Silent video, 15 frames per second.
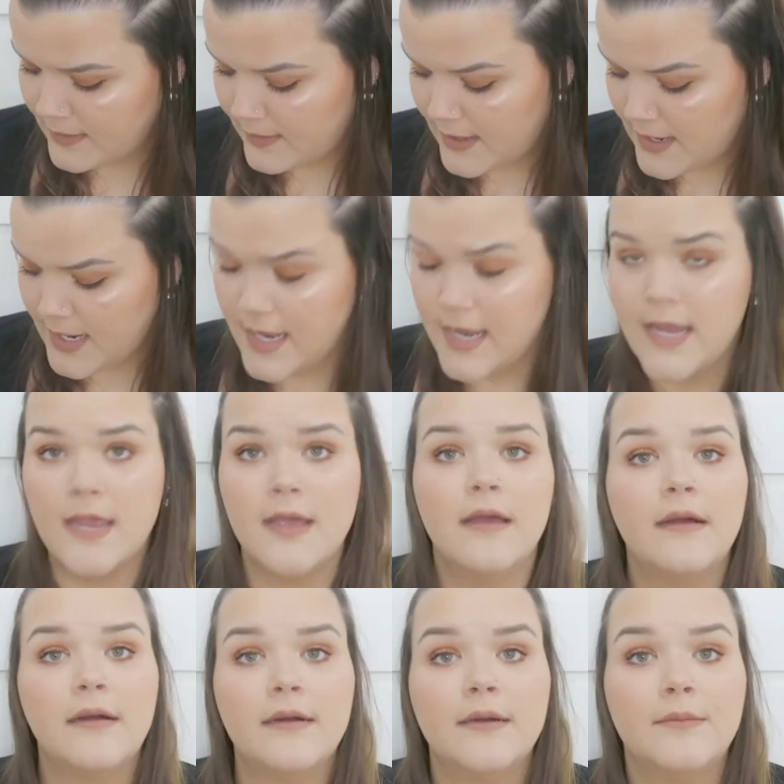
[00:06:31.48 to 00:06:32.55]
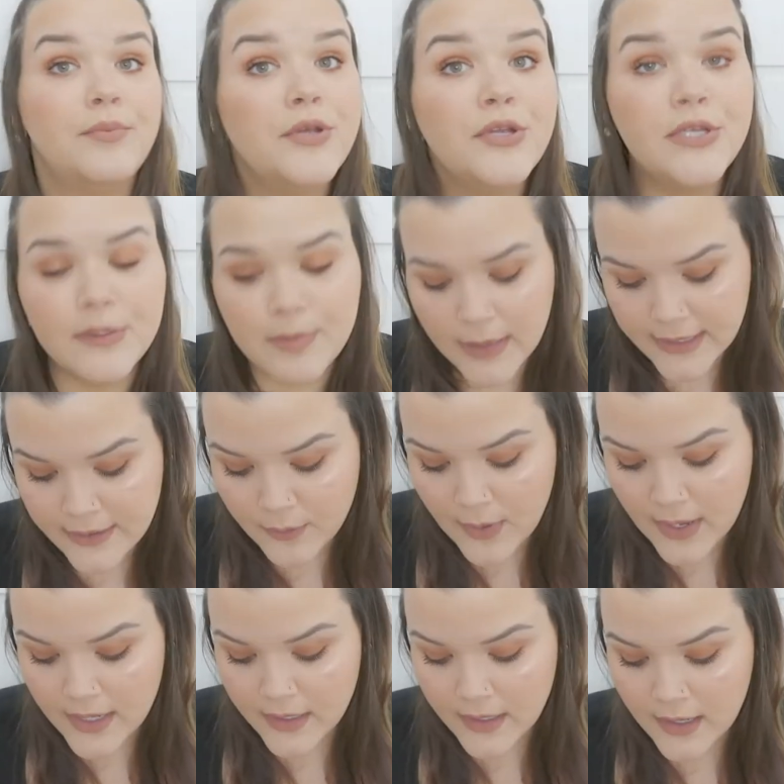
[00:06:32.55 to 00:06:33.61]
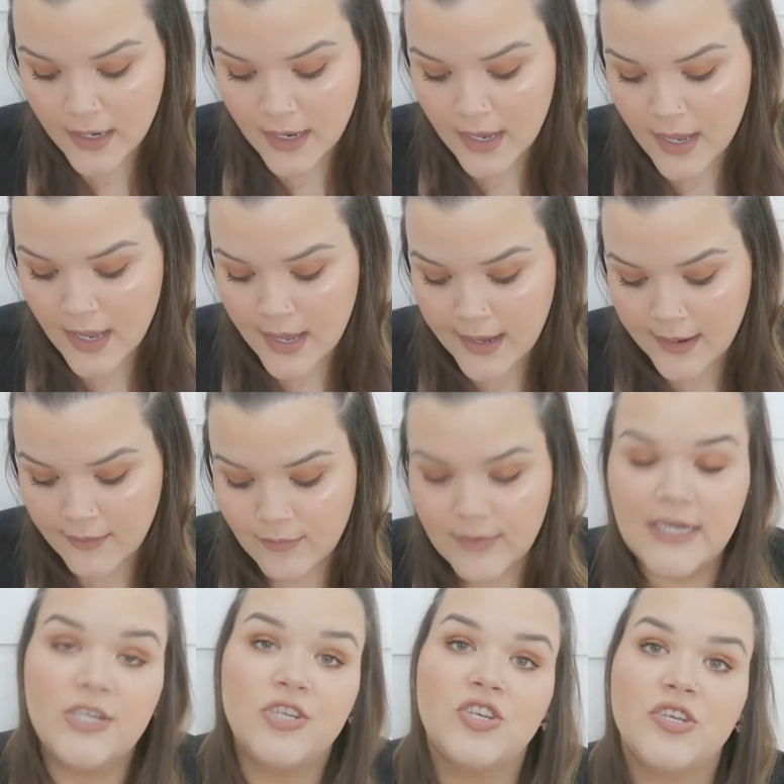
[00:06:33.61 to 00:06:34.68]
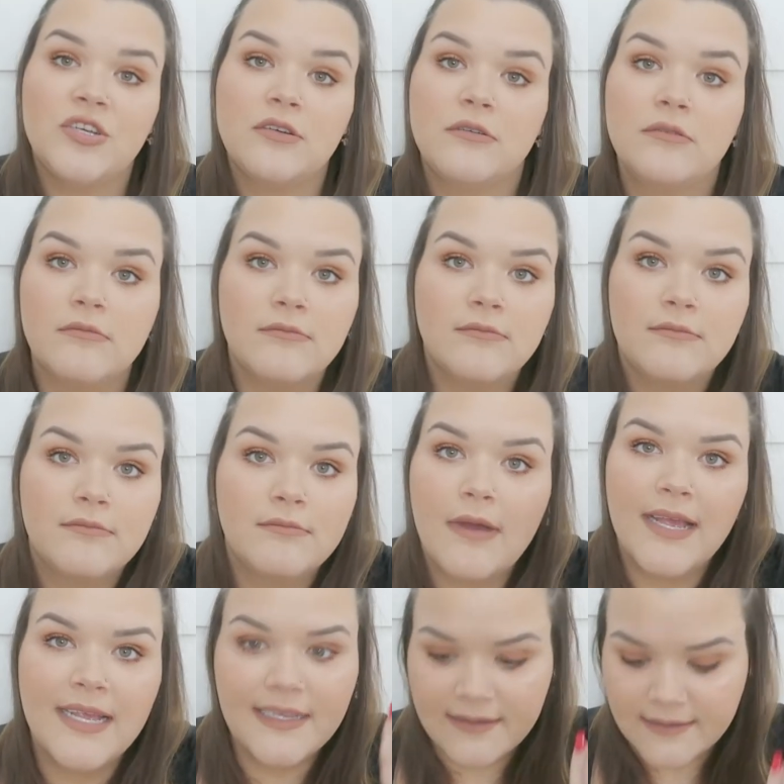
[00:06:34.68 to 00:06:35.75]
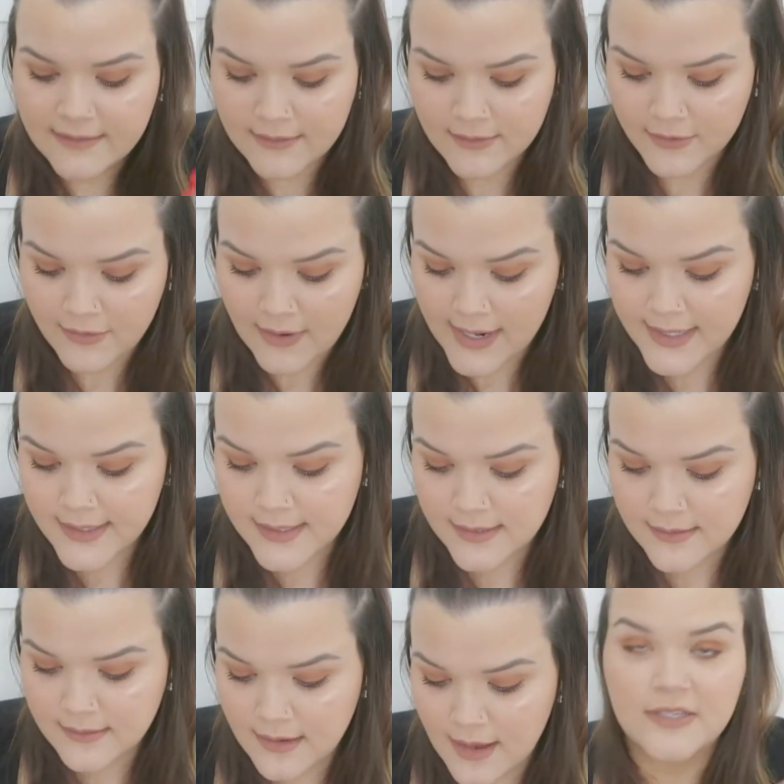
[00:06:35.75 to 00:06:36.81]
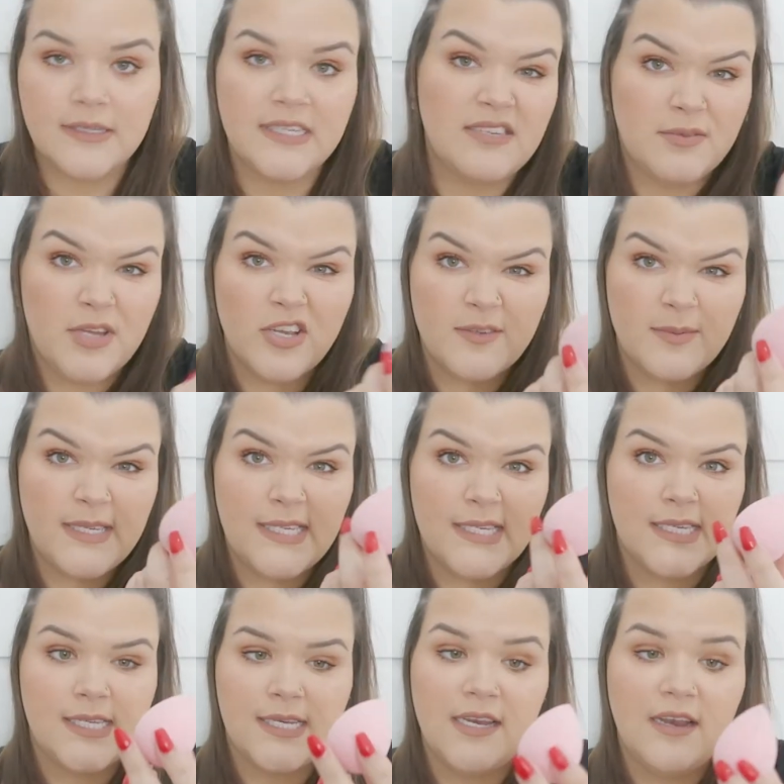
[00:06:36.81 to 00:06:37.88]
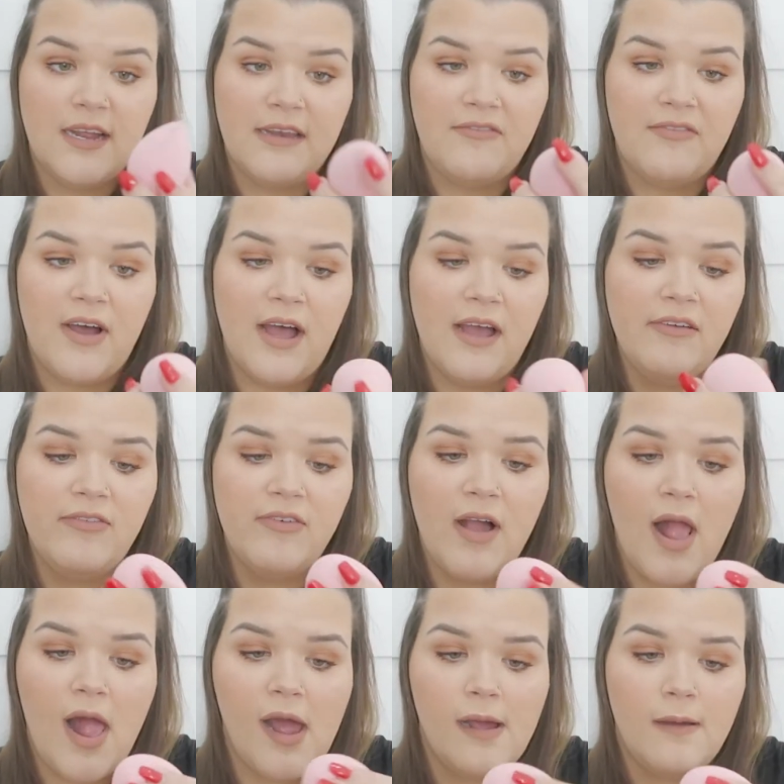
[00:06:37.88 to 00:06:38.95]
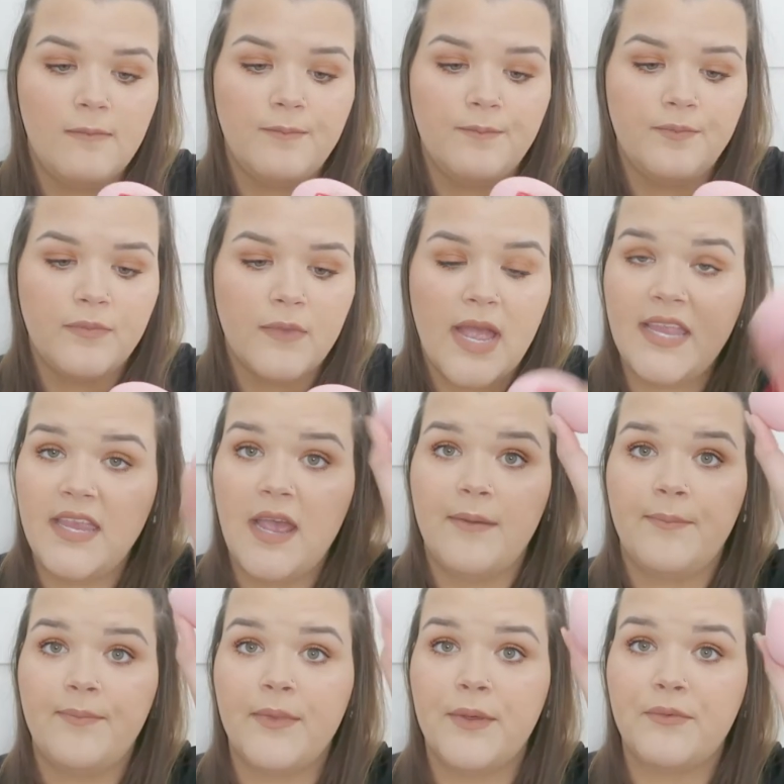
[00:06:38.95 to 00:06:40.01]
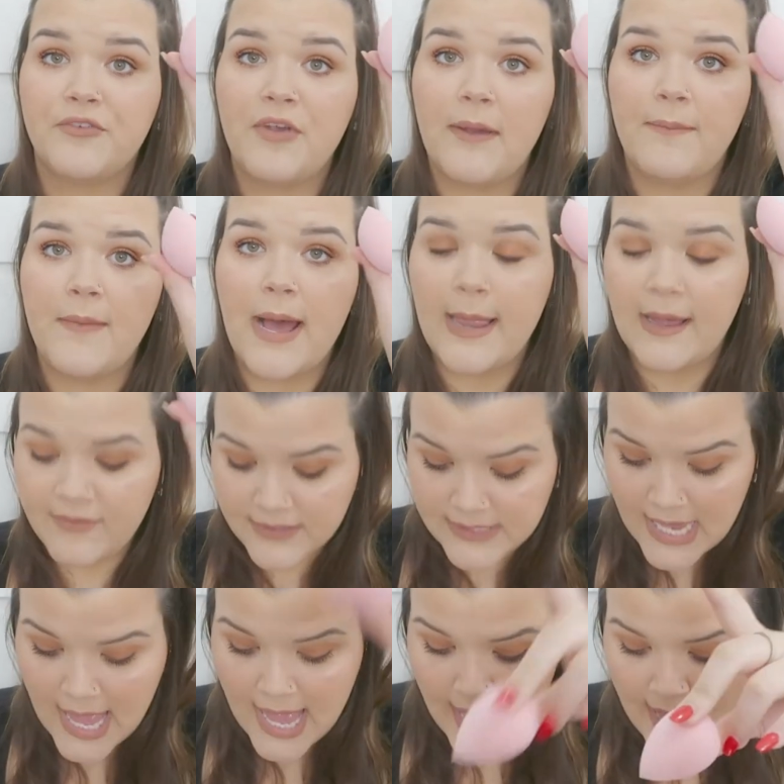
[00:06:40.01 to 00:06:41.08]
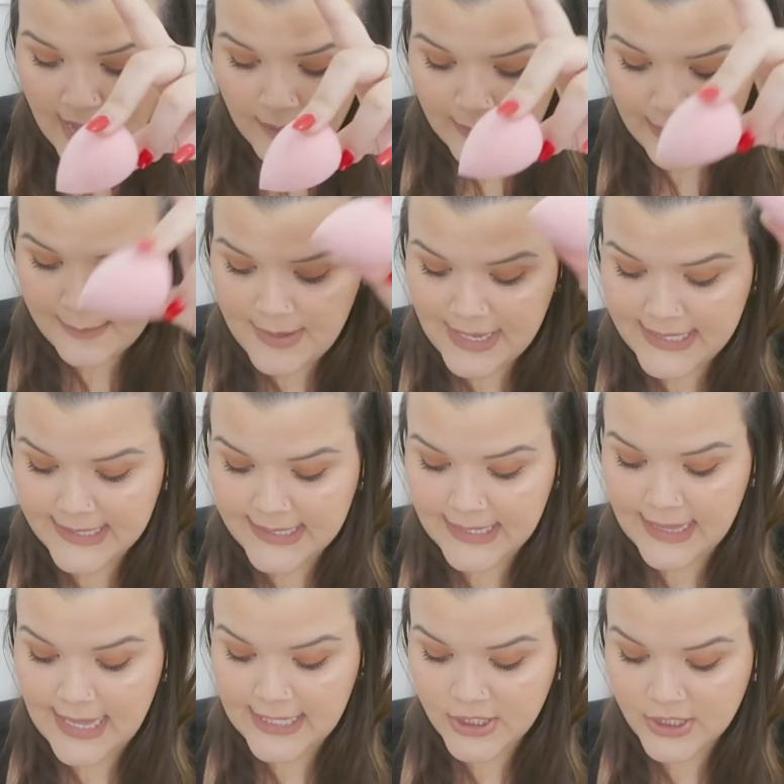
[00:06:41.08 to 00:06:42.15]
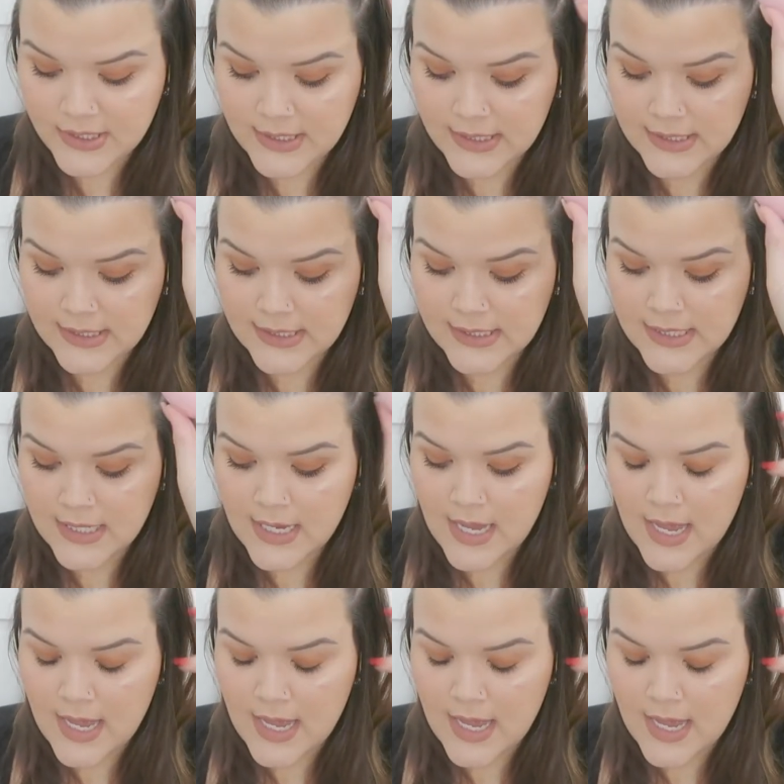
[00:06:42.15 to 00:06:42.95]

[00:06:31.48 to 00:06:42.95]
the beauty blender one, which is great. This cost me $16.95, and yeah, it was great. I love this. And while I'm at it, the lashes